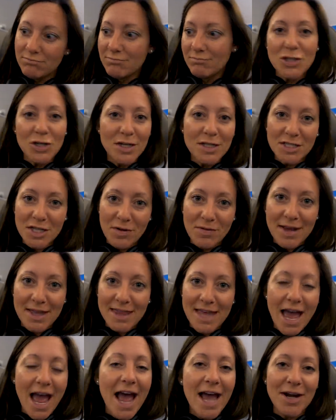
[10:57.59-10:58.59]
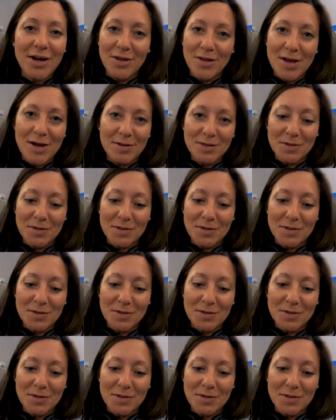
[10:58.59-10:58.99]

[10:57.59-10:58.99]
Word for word: As soon as I read that, I knew that